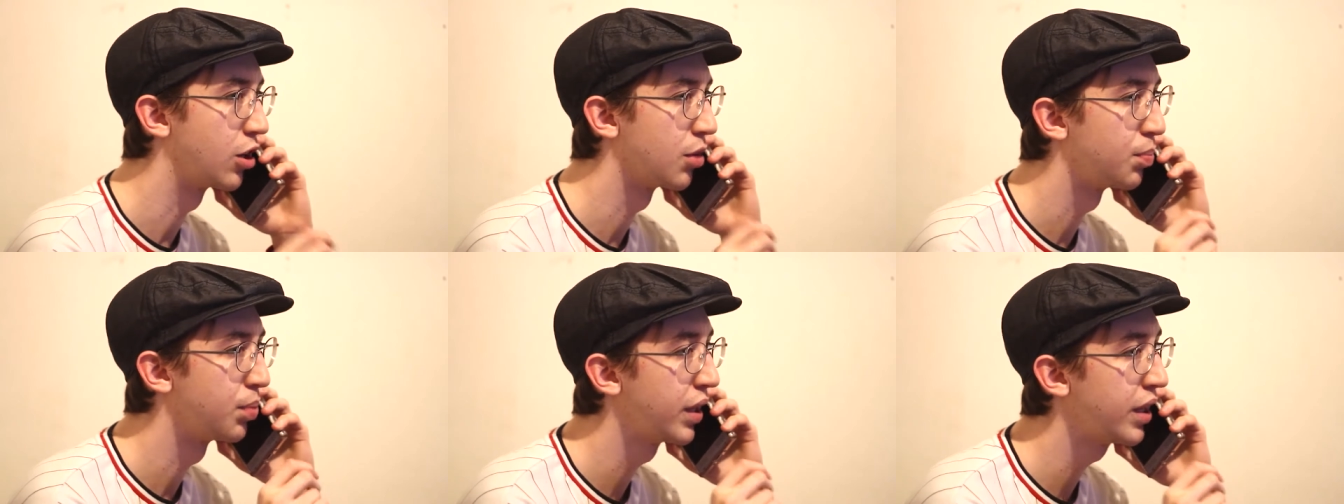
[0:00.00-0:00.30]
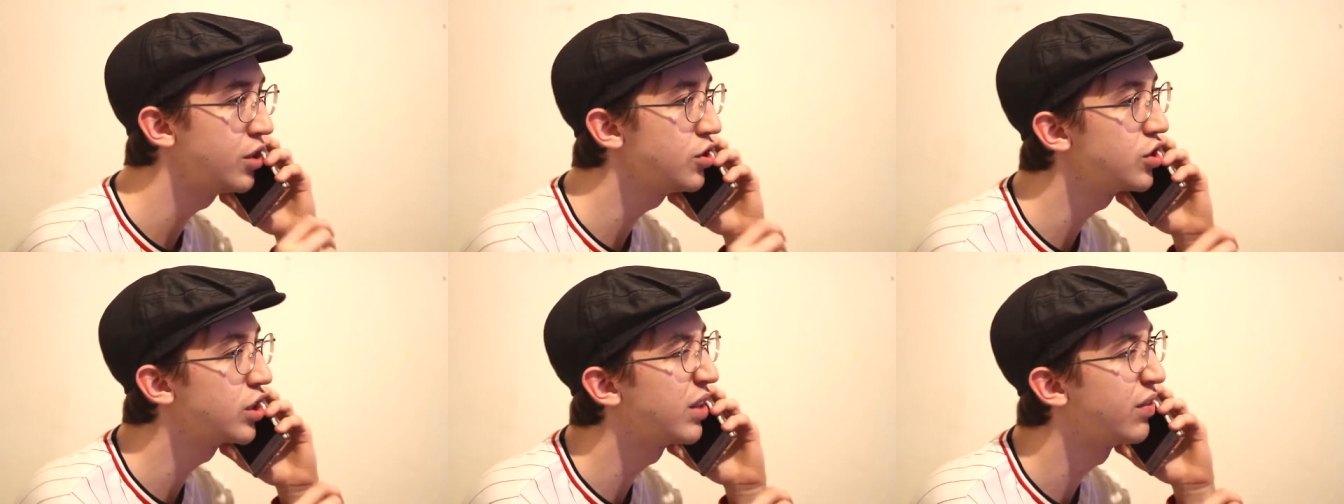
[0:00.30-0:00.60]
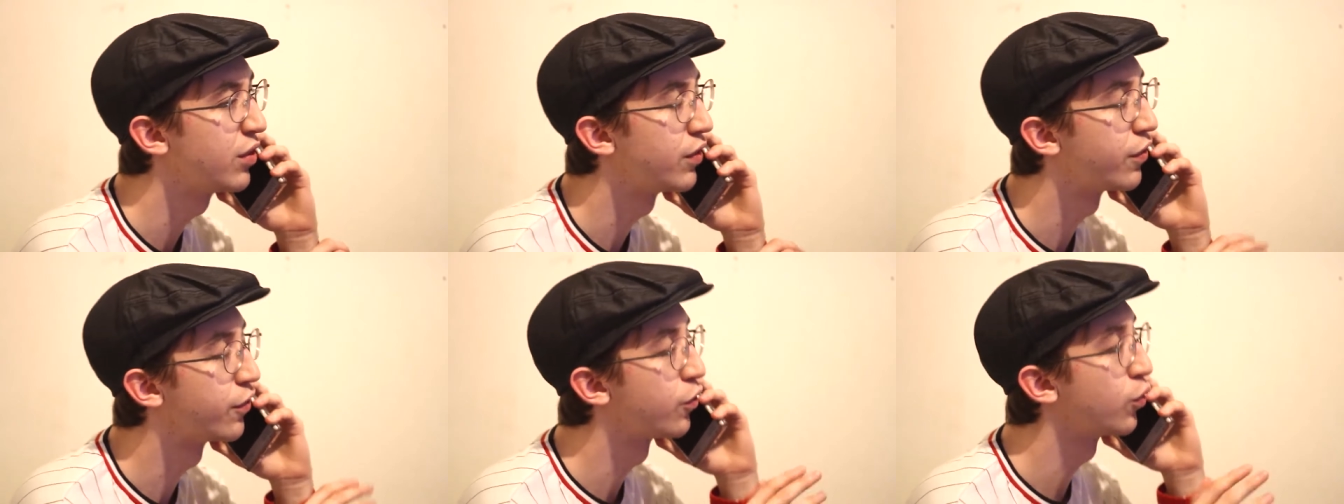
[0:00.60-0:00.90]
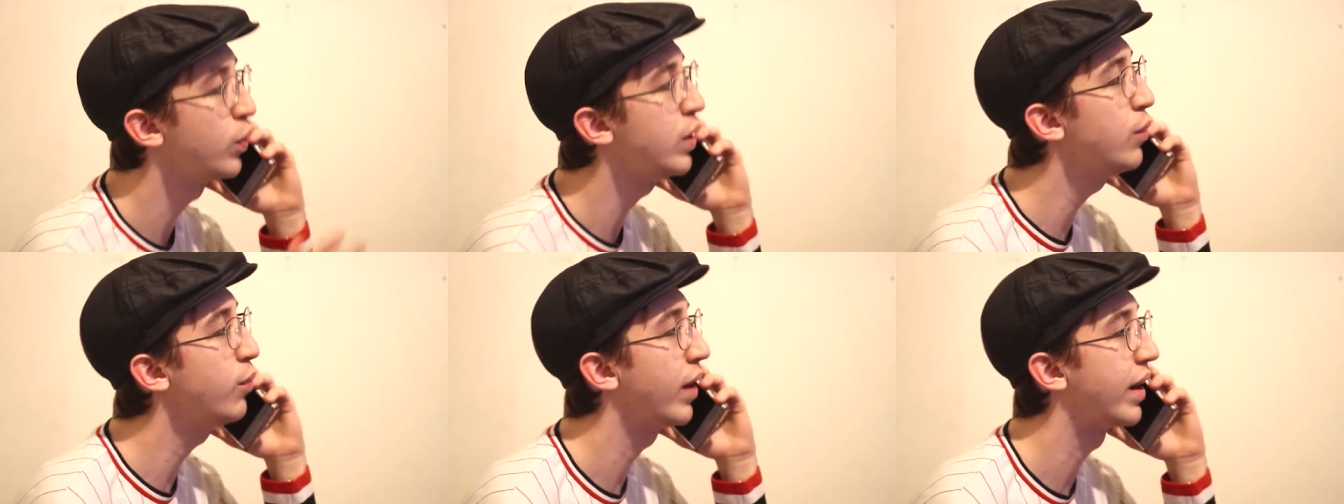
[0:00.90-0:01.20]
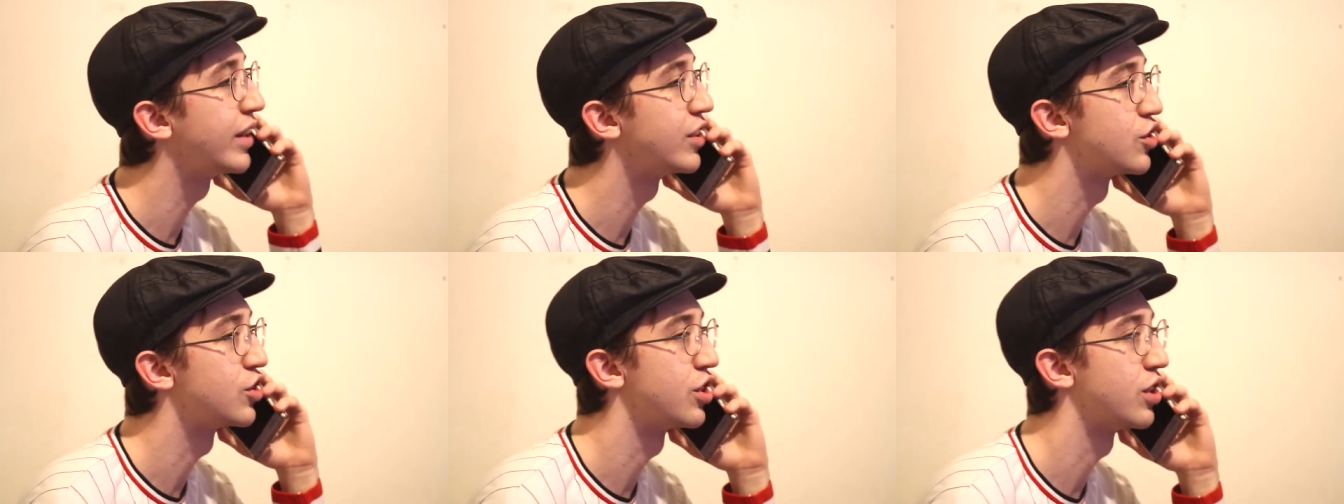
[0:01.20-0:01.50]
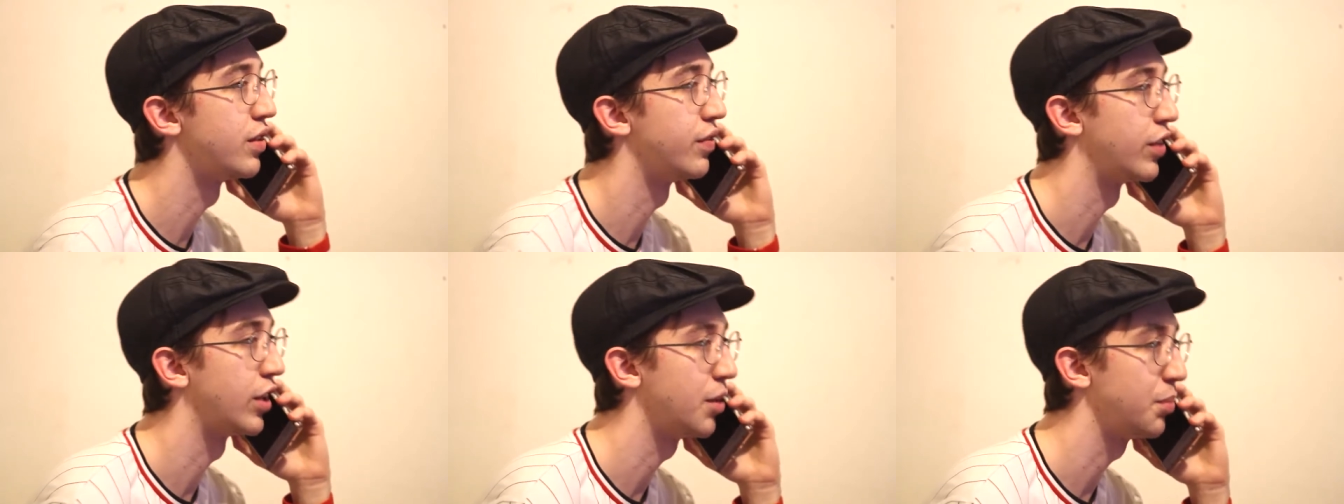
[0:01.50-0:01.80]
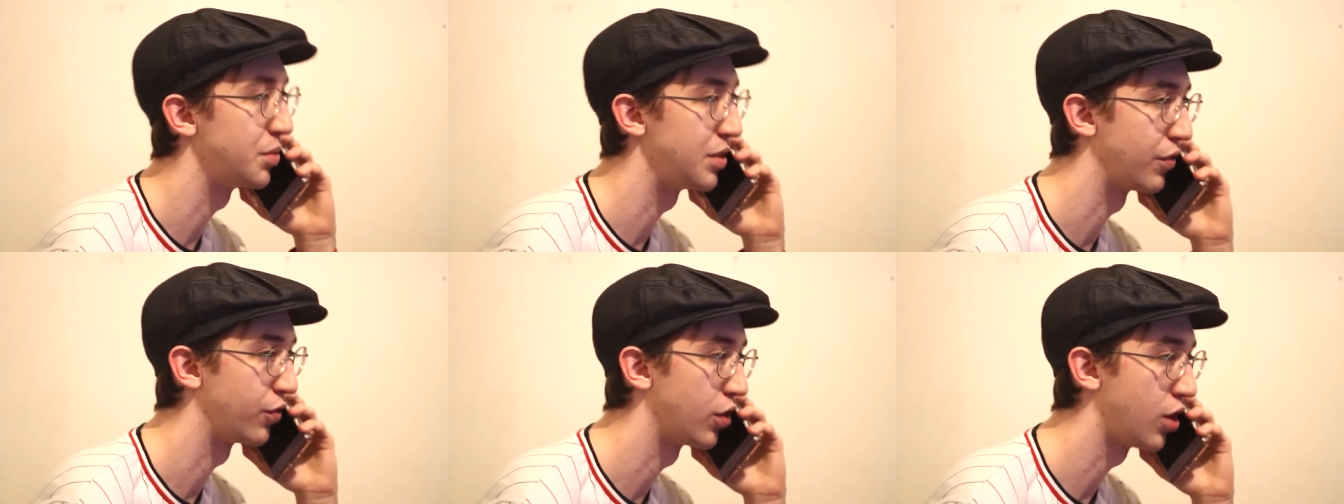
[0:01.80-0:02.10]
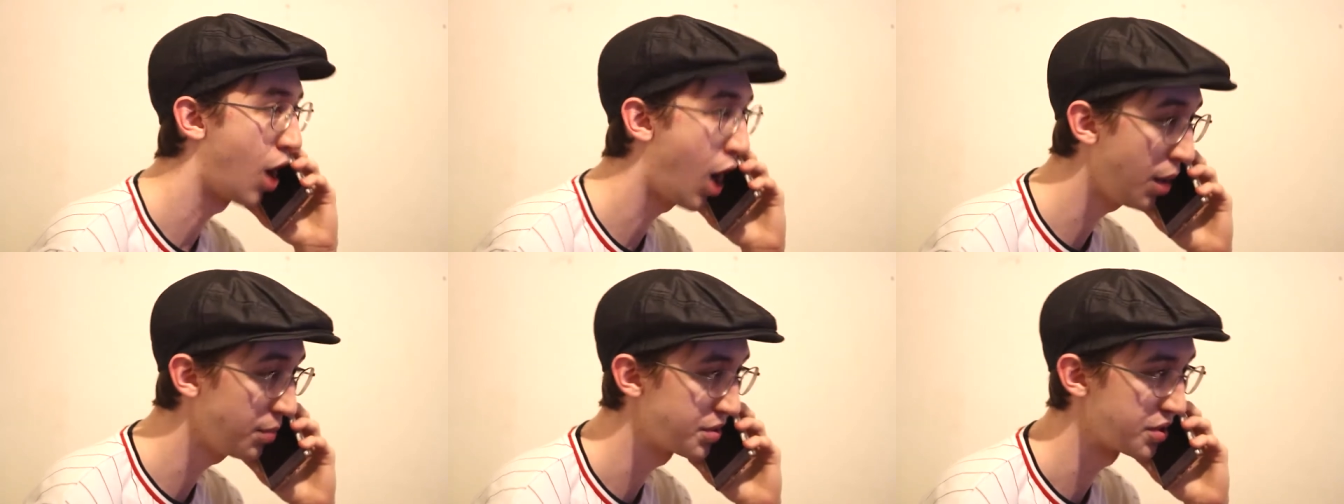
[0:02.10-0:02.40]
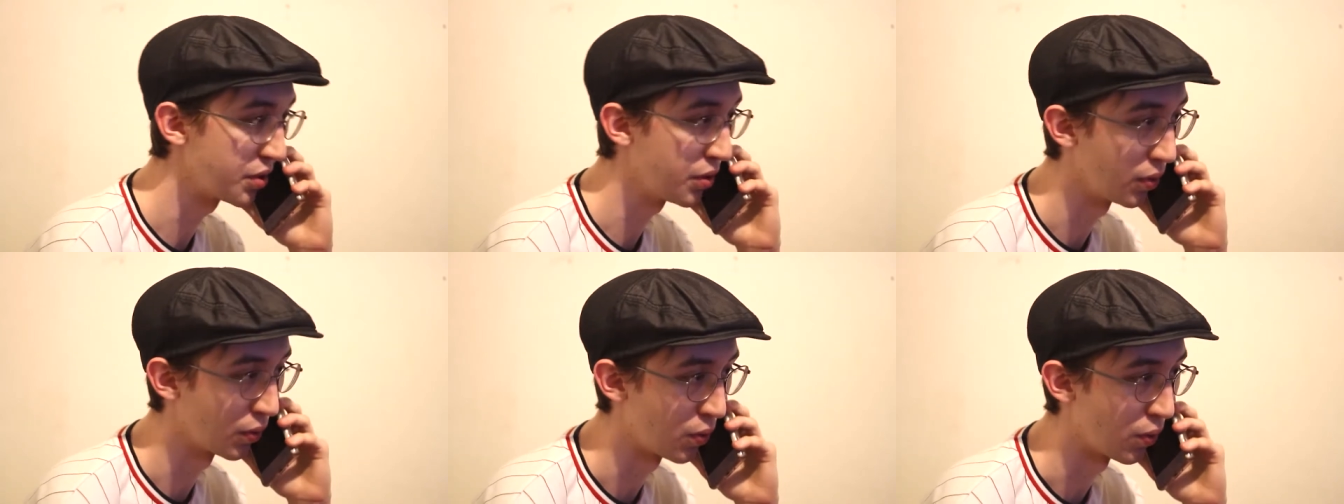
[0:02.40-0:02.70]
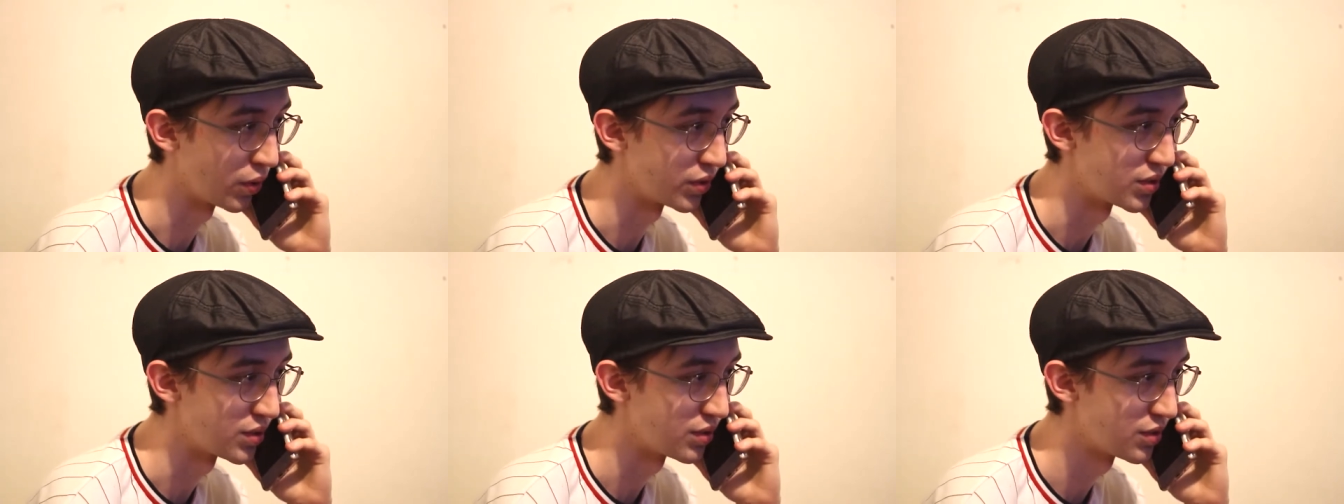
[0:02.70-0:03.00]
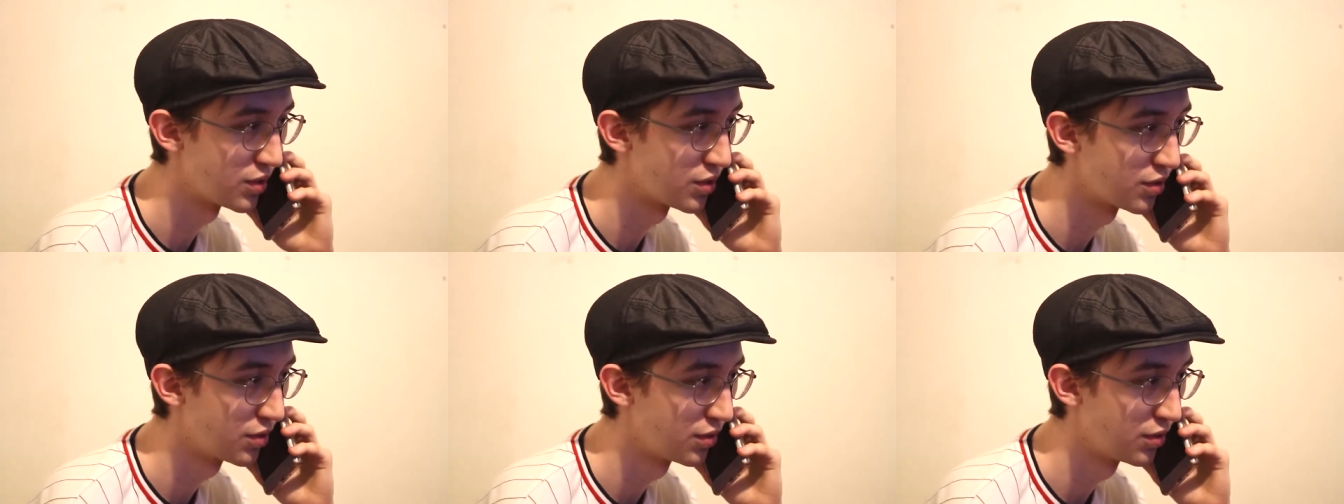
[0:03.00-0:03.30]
players are given free range to develop different obstacle courses.